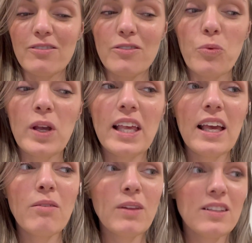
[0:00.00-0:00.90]
We get
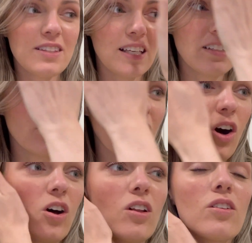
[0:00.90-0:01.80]
him these things
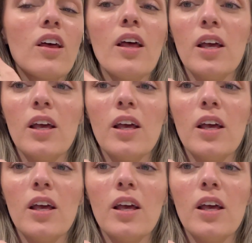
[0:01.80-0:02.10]
called,